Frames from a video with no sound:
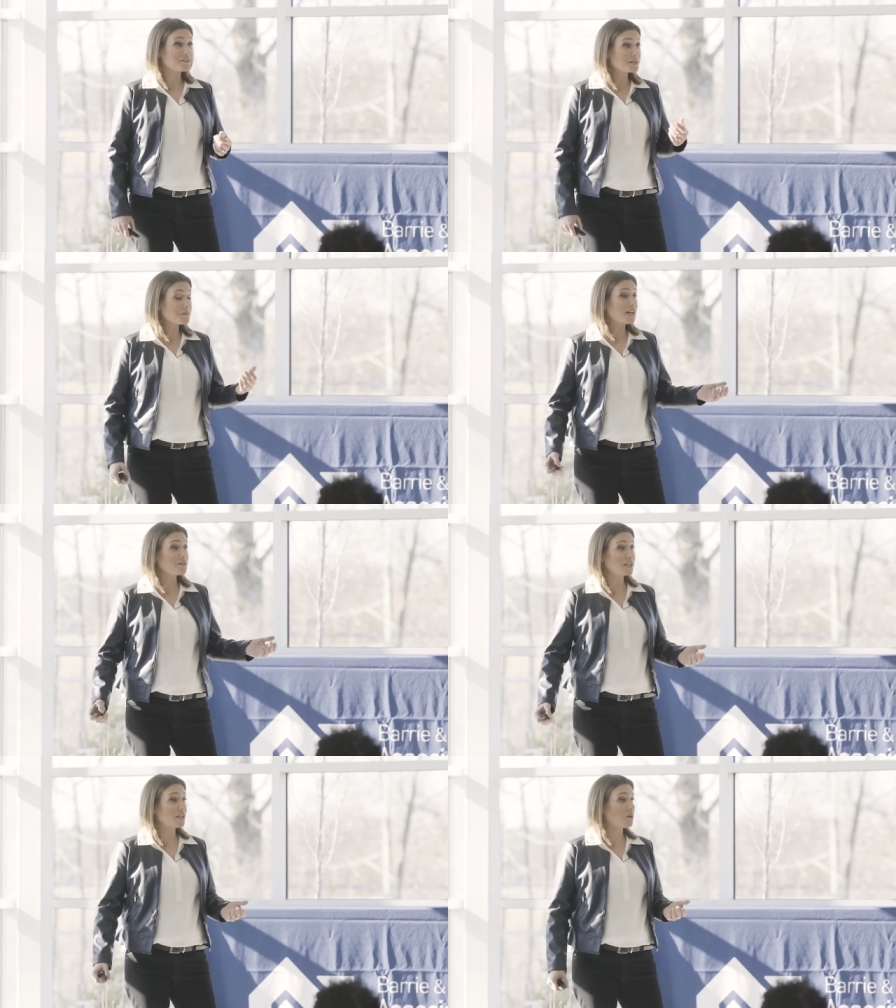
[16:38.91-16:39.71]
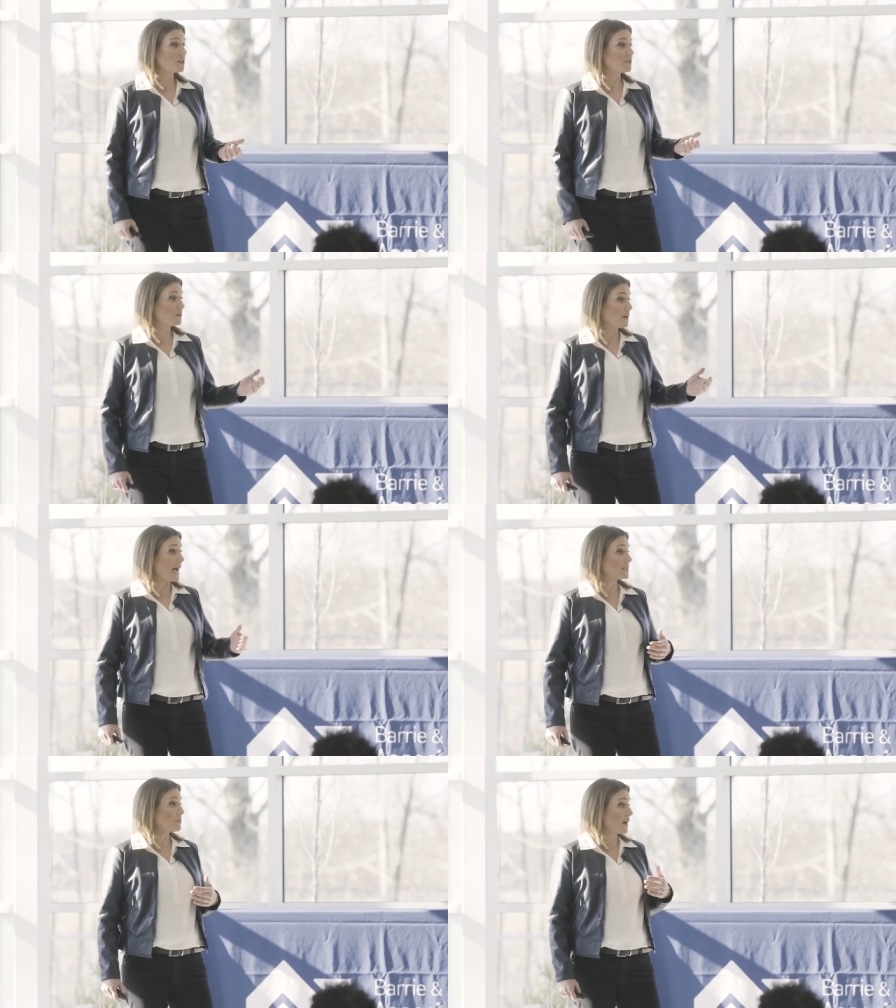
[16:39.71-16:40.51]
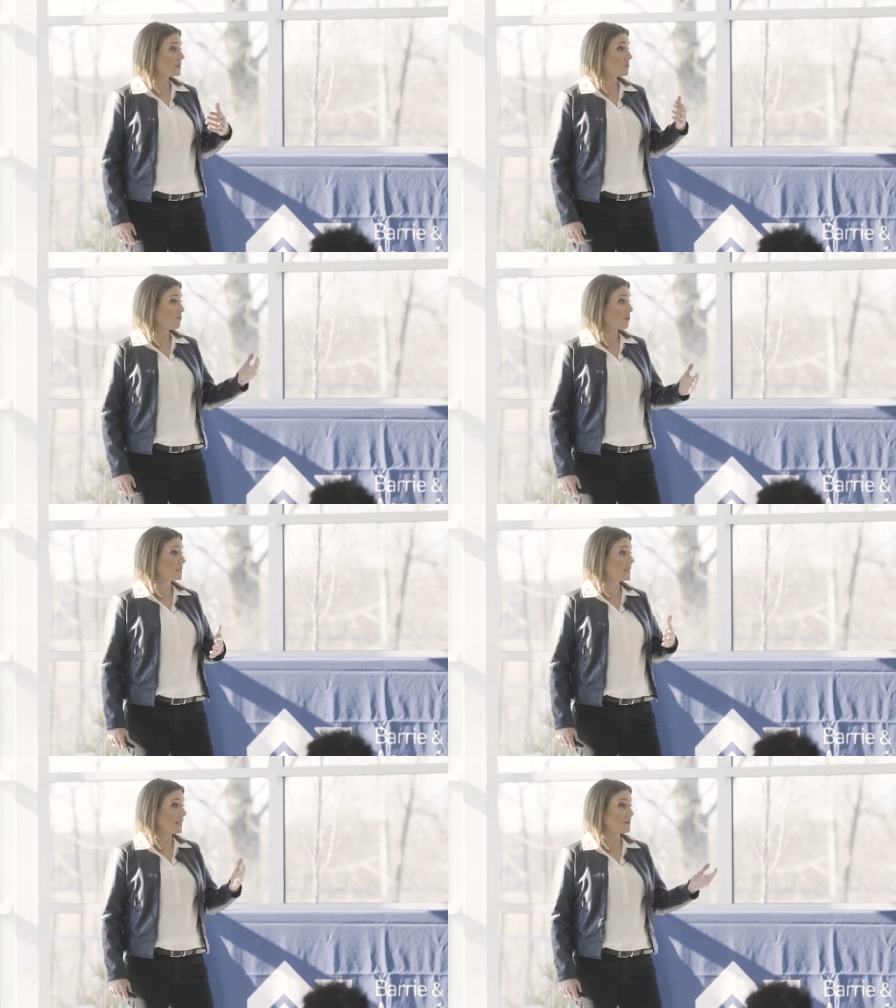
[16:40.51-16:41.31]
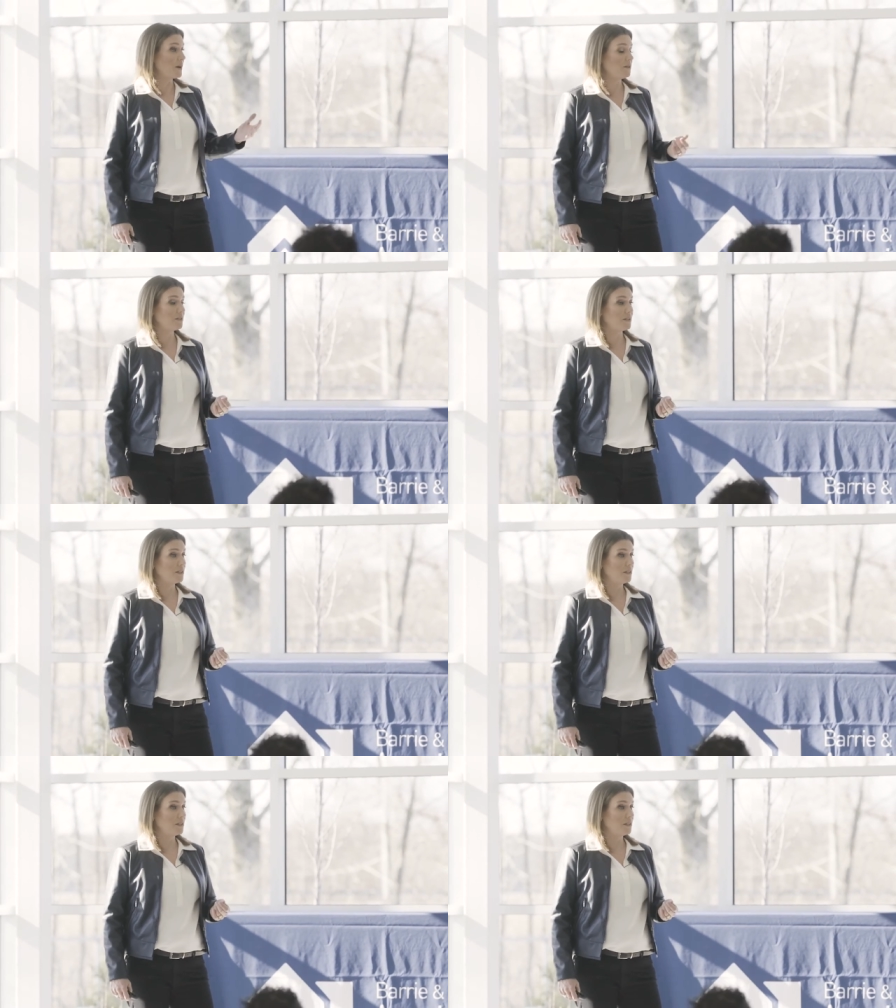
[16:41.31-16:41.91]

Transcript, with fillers: know, some of the other key questions that we ask buyers before we take them out,